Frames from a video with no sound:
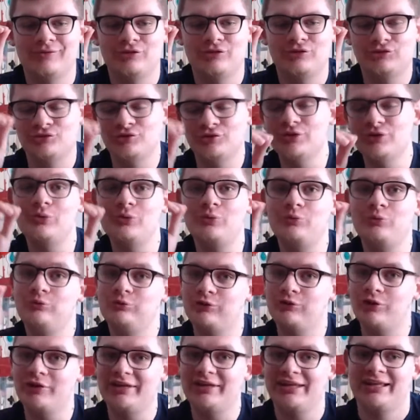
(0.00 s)
Through
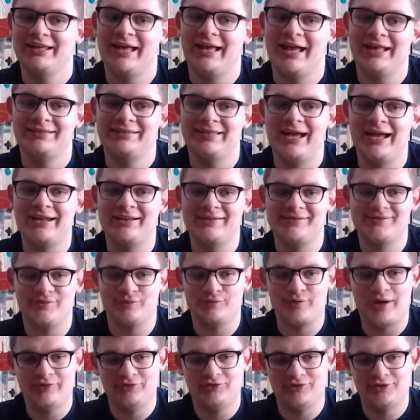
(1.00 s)
looking at that as a
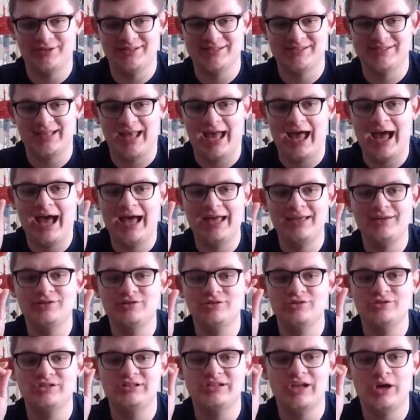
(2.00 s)
reference, I
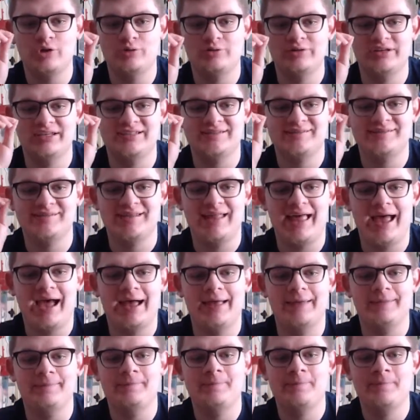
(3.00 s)
could notice
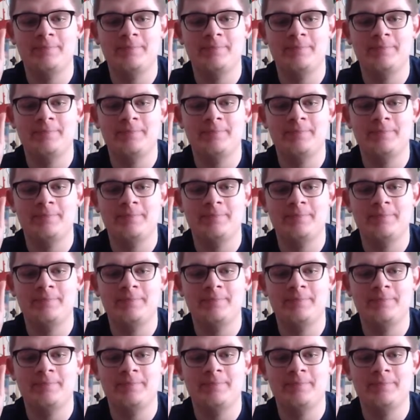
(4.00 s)
that